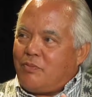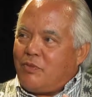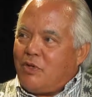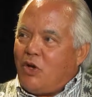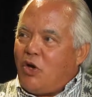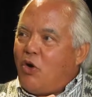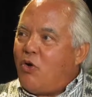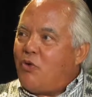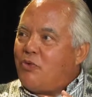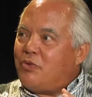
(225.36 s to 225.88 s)

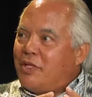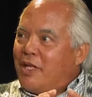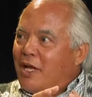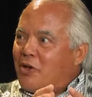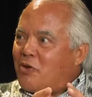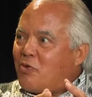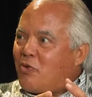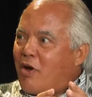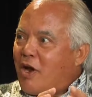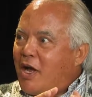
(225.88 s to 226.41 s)
hone
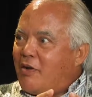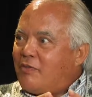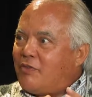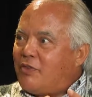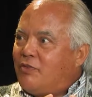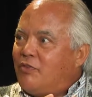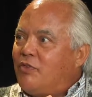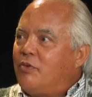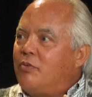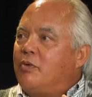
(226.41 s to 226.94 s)
that craft,
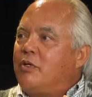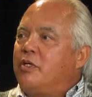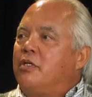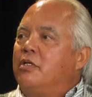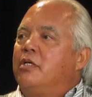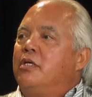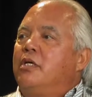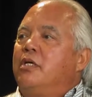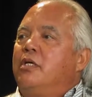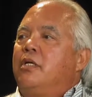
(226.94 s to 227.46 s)
if you will,
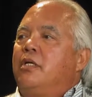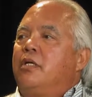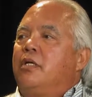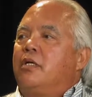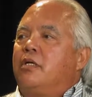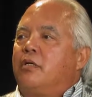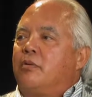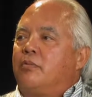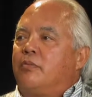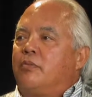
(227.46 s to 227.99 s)

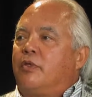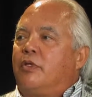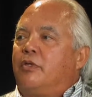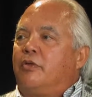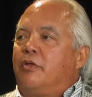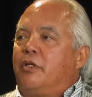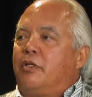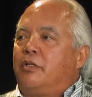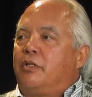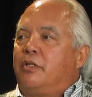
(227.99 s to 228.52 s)

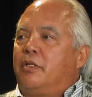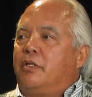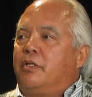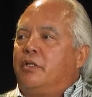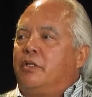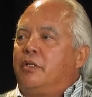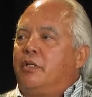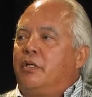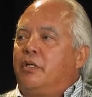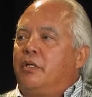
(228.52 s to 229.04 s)
in
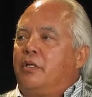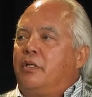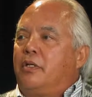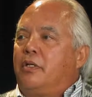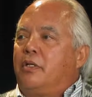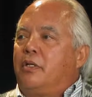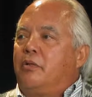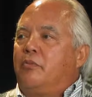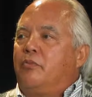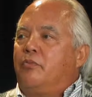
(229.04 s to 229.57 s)

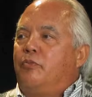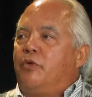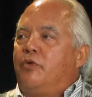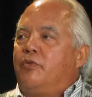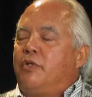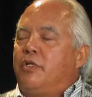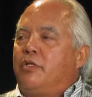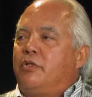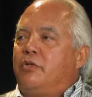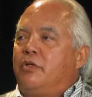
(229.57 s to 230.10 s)

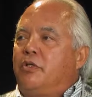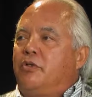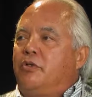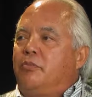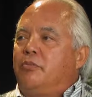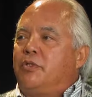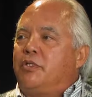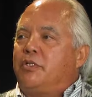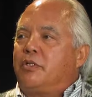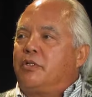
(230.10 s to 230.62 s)
moving into a
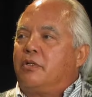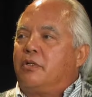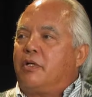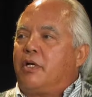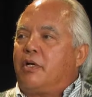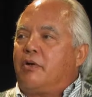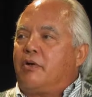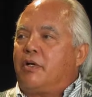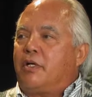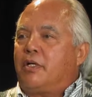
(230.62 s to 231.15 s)
particular
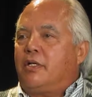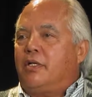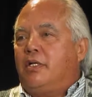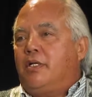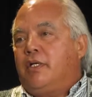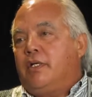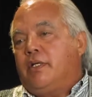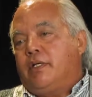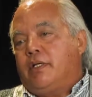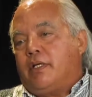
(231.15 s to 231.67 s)
area.
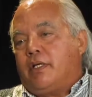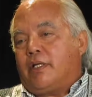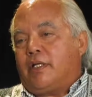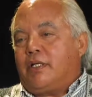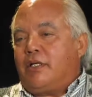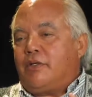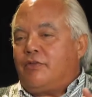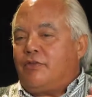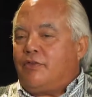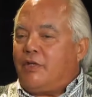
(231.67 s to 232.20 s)
Now, that
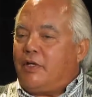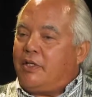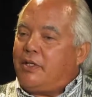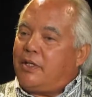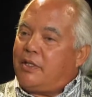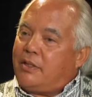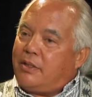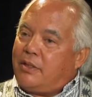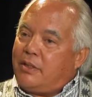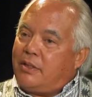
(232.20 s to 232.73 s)
doesn't say
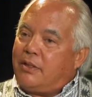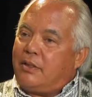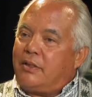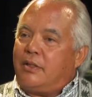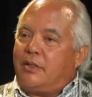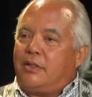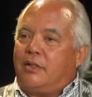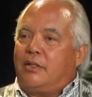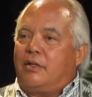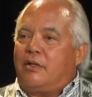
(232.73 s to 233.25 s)
that
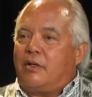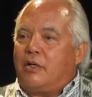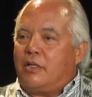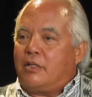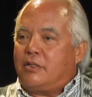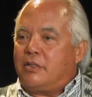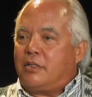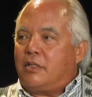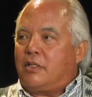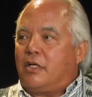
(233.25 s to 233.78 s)
there
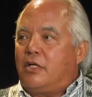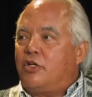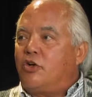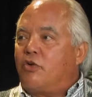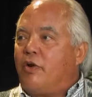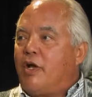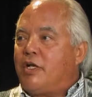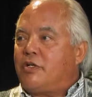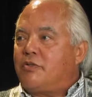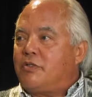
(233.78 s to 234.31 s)
aren't
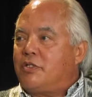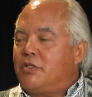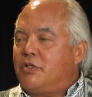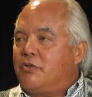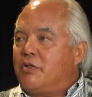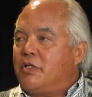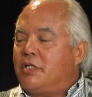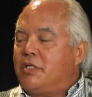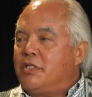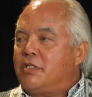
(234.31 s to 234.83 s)
undergraduate
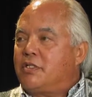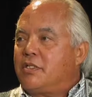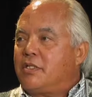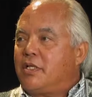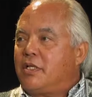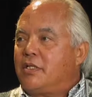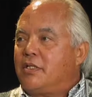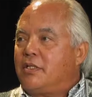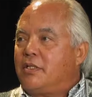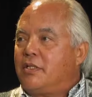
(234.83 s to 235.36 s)
degrees
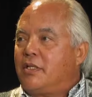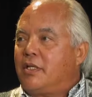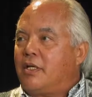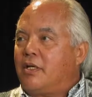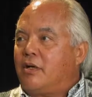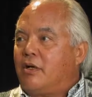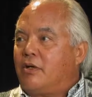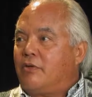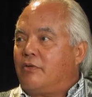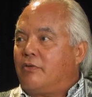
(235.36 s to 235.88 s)
that
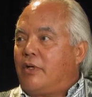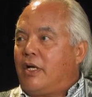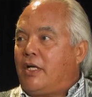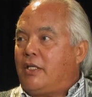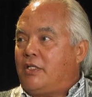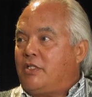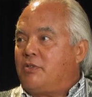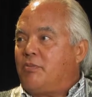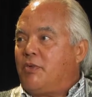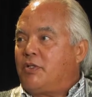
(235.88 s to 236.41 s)
are
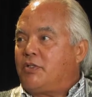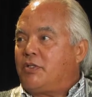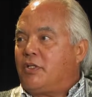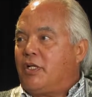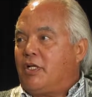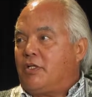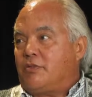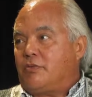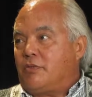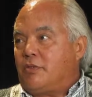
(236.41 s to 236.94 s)
highly
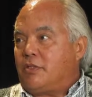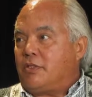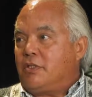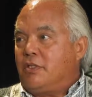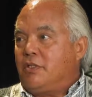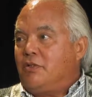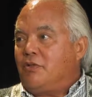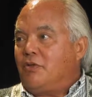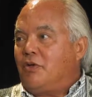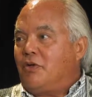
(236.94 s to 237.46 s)
specialized, which,
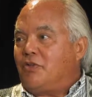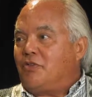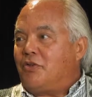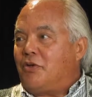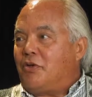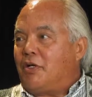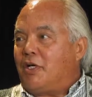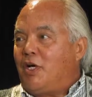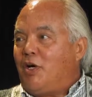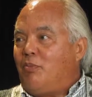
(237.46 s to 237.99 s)
of course,
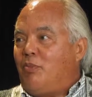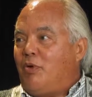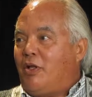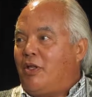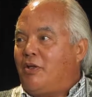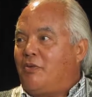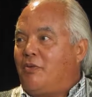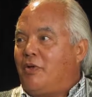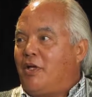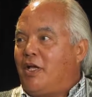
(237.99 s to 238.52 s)
here at Cal
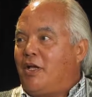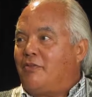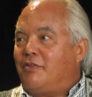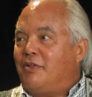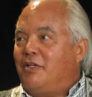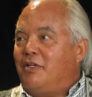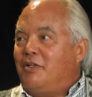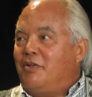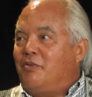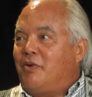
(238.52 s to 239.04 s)
Poly we
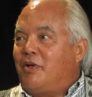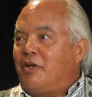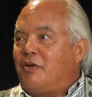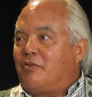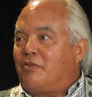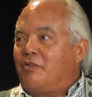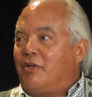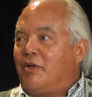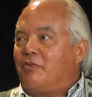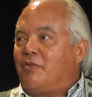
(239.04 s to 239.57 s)

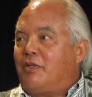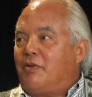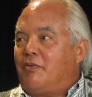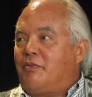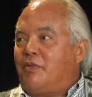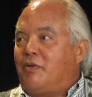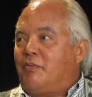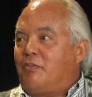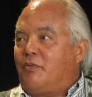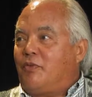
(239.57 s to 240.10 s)
have several of them,